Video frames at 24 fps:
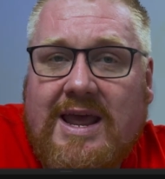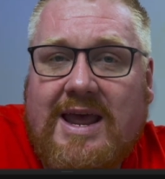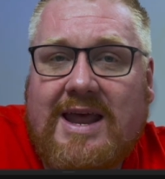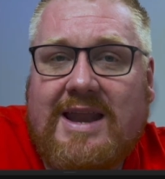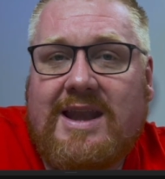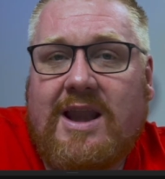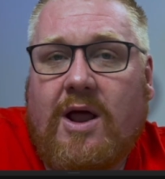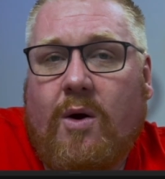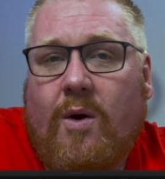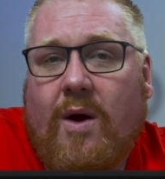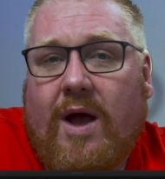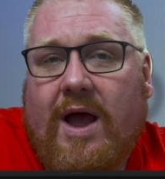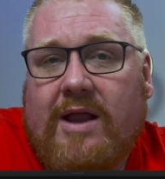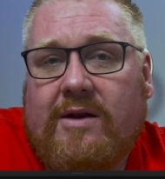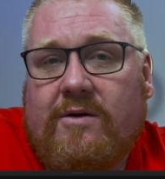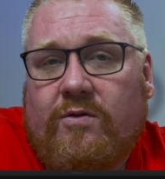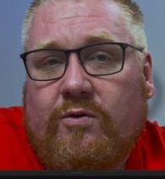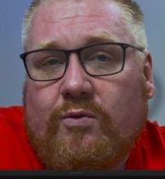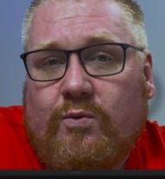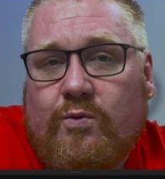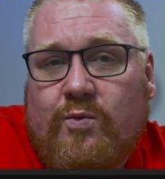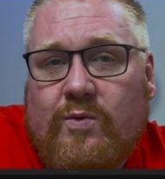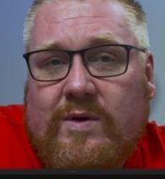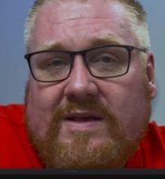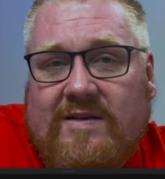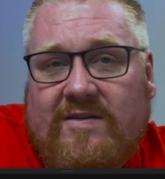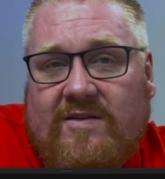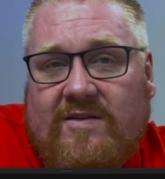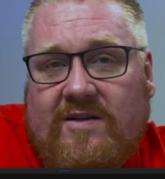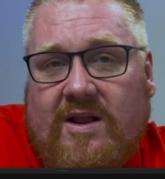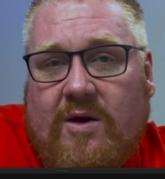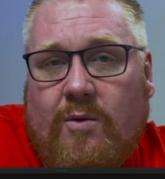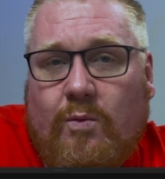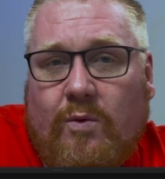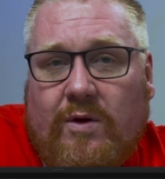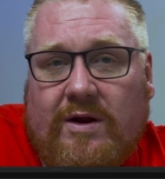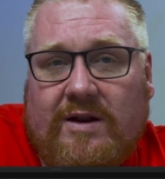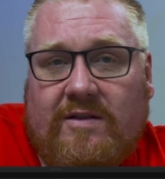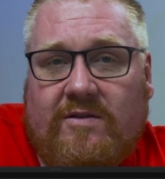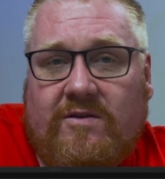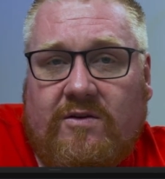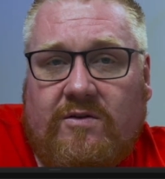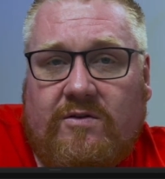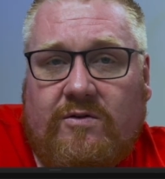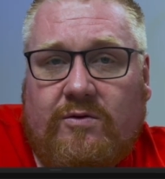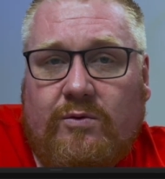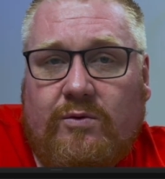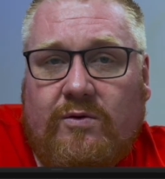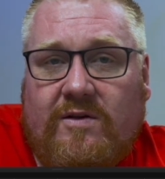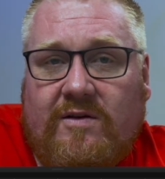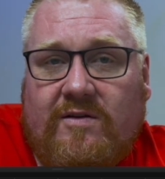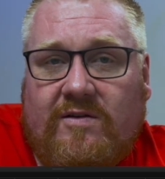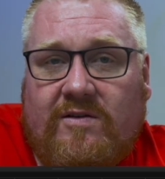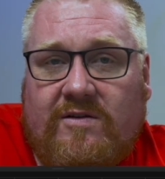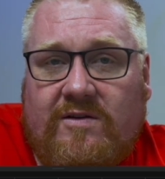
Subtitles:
Now, the reason I wanted to do this